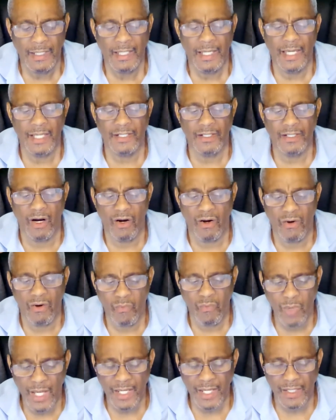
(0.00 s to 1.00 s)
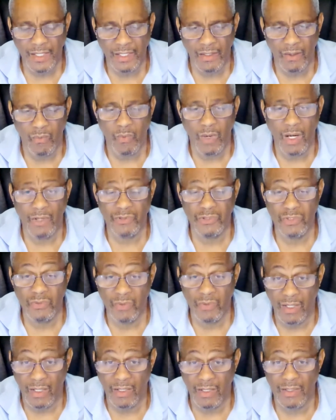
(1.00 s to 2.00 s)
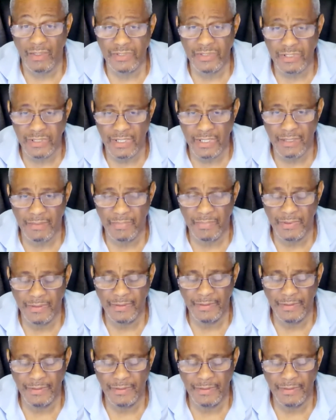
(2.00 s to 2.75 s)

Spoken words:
and are awake while you are asleep.